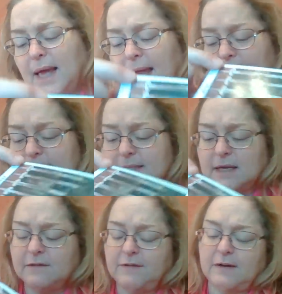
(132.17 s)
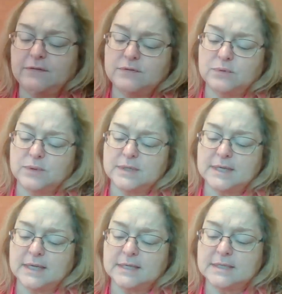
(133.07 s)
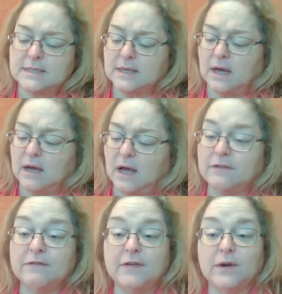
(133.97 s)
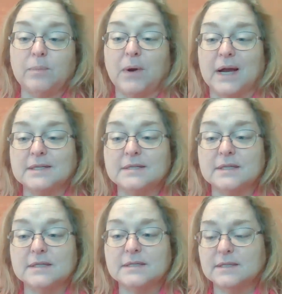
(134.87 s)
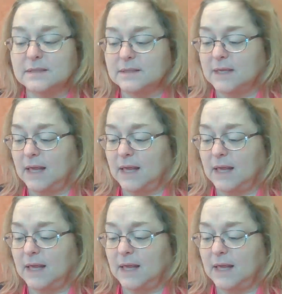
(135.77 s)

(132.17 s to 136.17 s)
and the five of swords is unfair practices,